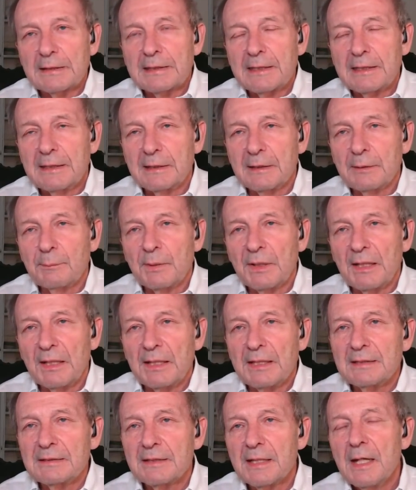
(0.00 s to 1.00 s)
in the Middle
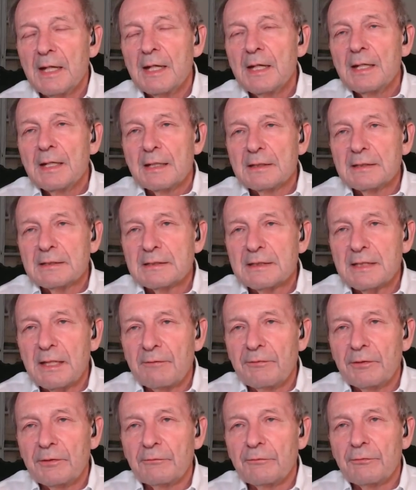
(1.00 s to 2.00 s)
East, and
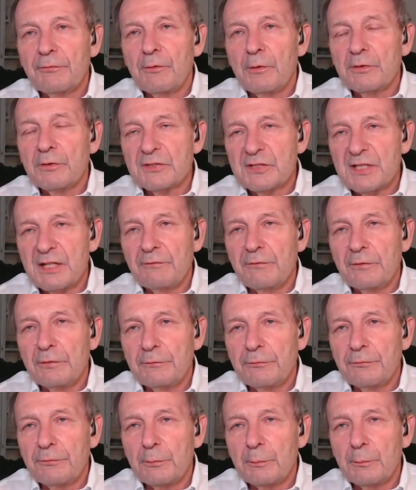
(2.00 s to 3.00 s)

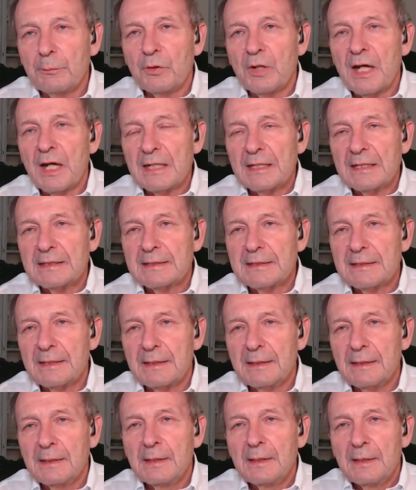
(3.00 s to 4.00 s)
severed from
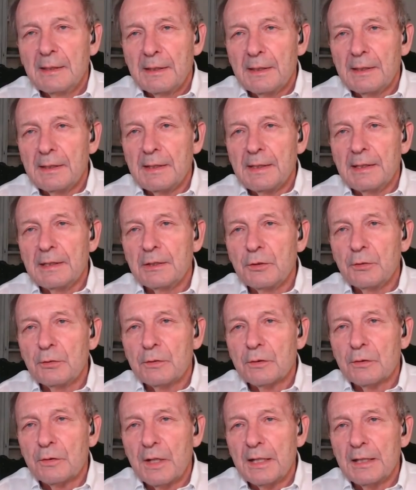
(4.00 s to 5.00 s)
reality in
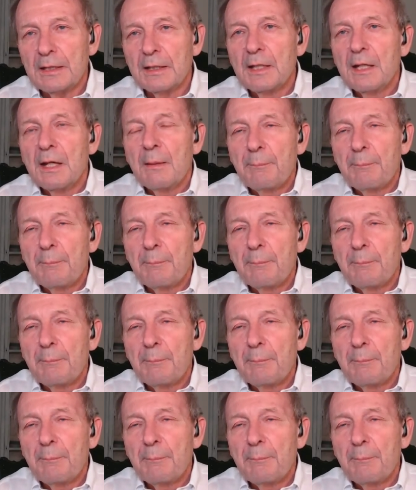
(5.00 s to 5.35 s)
Ukraine,